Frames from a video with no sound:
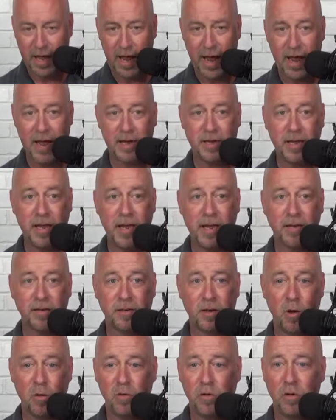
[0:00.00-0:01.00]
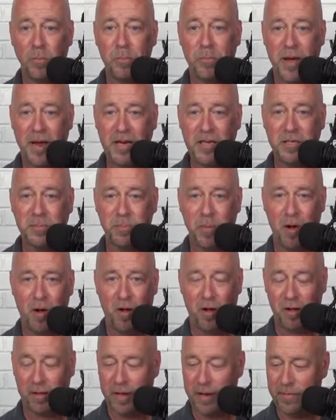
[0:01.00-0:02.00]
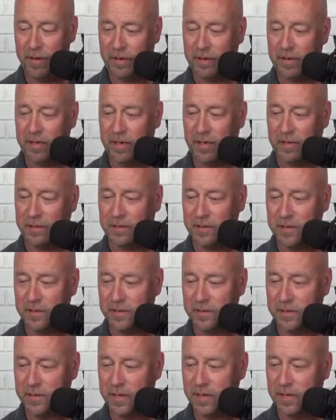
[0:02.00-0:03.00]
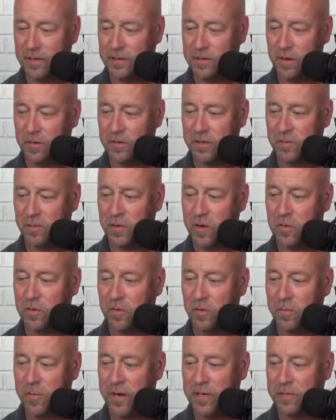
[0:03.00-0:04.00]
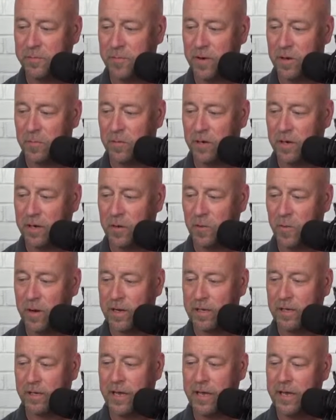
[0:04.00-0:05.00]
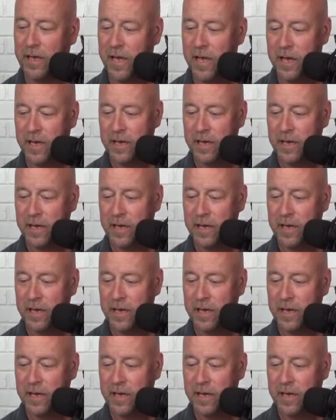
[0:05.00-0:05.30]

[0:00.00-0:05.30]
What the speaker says: And in local baseball, how about this? Let's go to some local baseball really quickly.